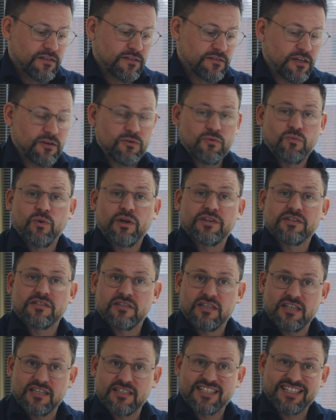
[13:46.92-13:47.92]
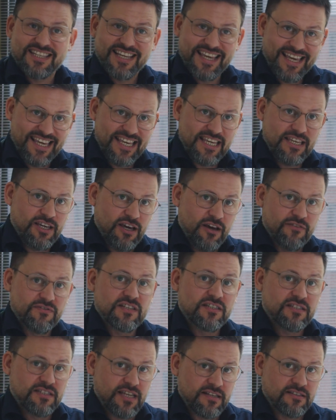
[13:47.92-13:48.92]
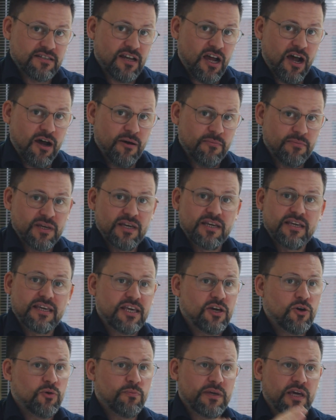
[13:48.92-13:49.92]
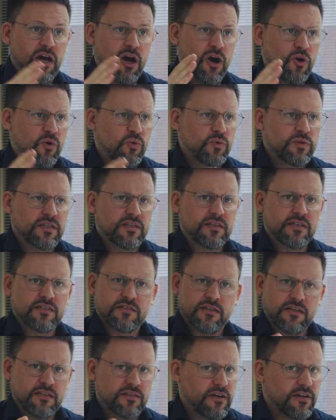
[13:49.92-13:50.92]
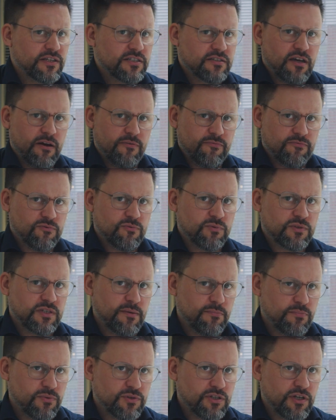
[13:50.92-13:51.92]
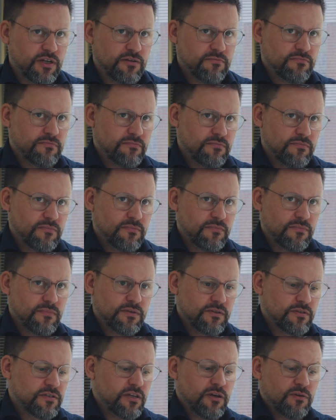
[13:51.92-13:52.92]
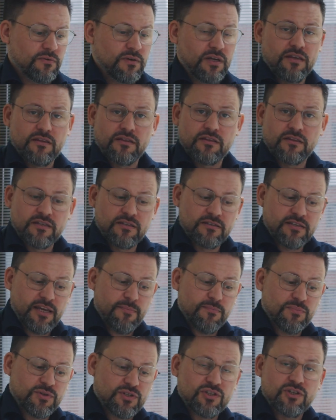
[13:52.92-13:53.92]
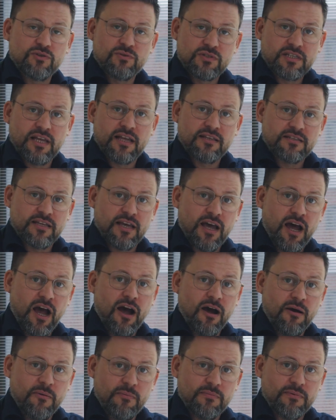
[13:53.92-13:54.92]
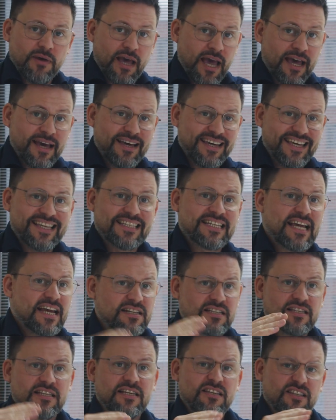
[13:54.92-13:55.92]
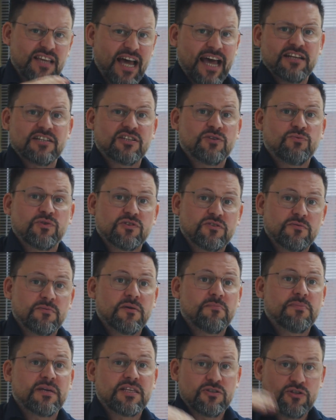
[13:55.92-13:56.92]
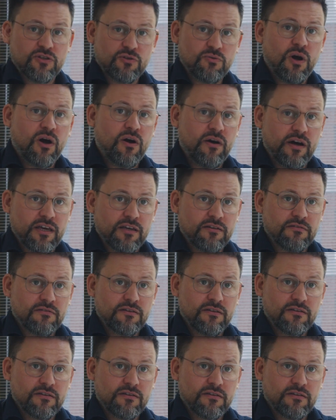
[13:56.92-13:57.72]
So once this heat curve is set up, it will be holding this at a nice comfortable temperature. So the temperature you set it up at is actually wants to be a bit too high